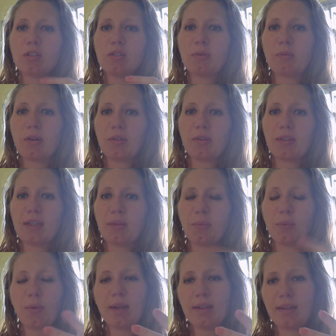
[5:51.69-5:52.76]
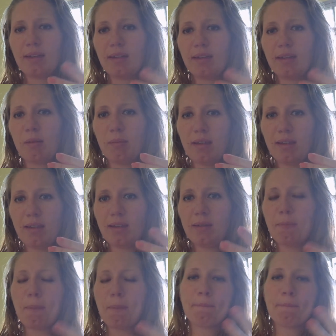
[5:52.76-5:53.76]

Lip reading: but while they're getting ready to come in,